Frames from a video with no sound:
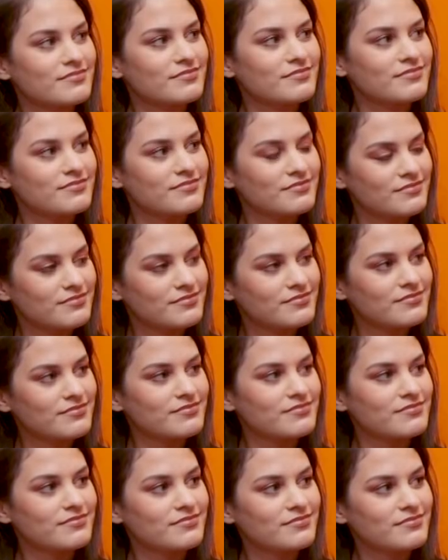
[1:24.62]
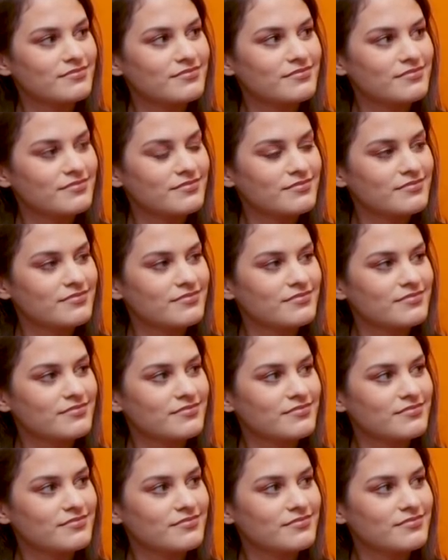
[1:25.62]

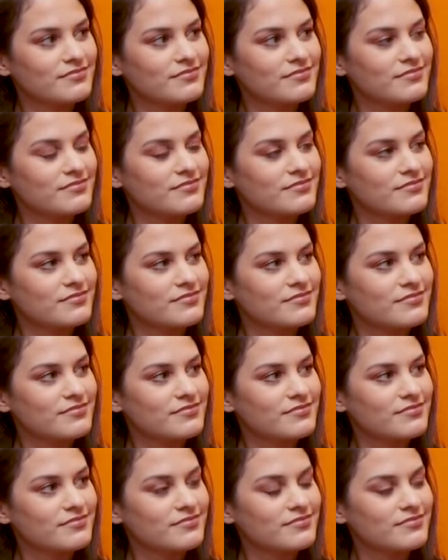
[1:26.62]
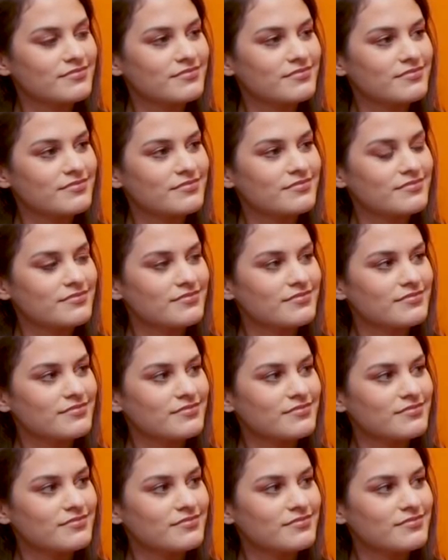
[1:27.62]
This person isn't speaking.